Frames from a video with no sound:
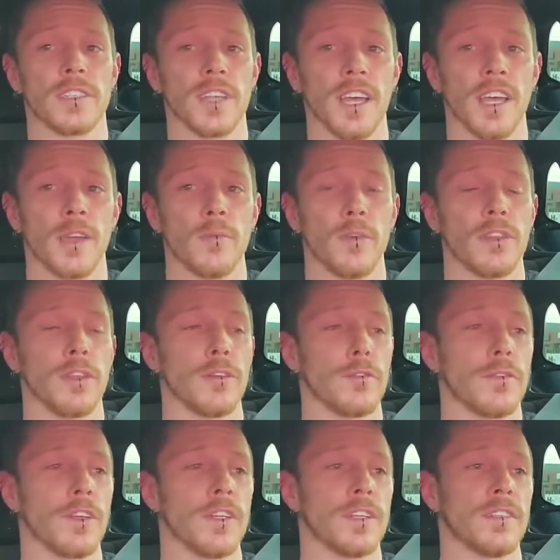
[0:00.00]
time with your
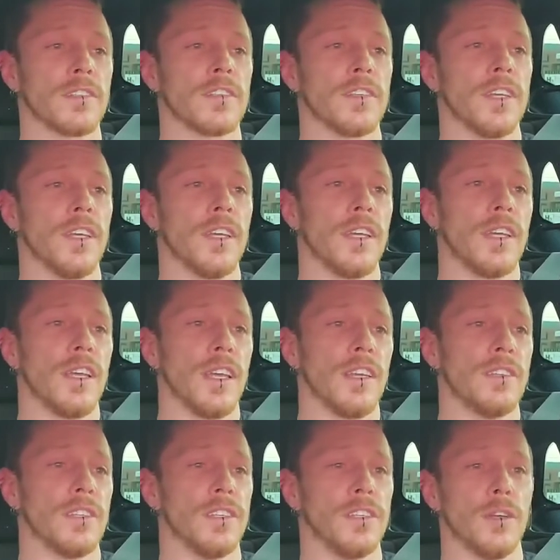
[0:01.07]
fitness, as in